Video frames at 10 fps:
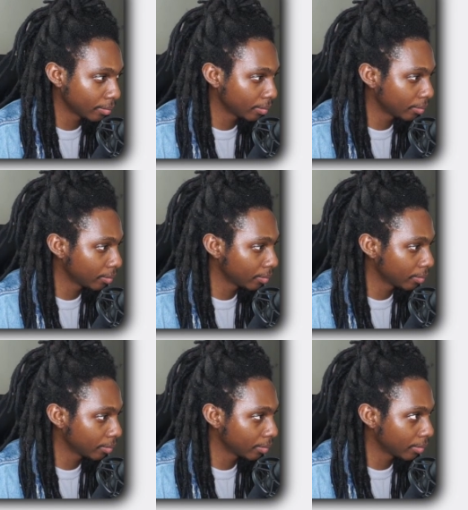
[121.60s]

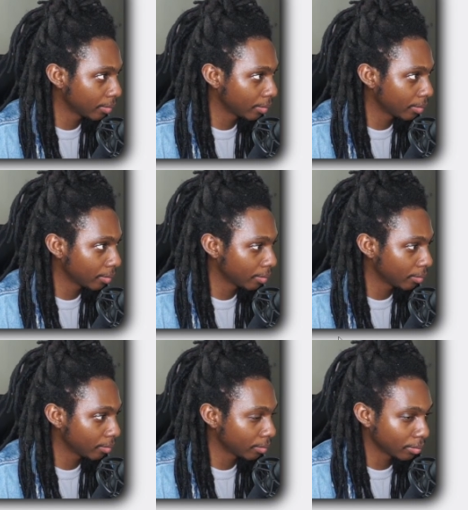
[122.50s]

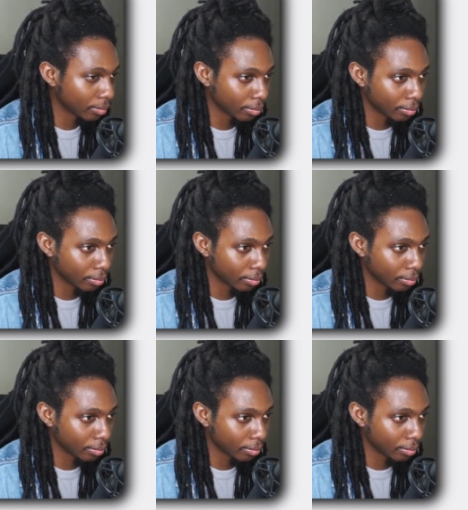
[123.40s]
Nobody speaks.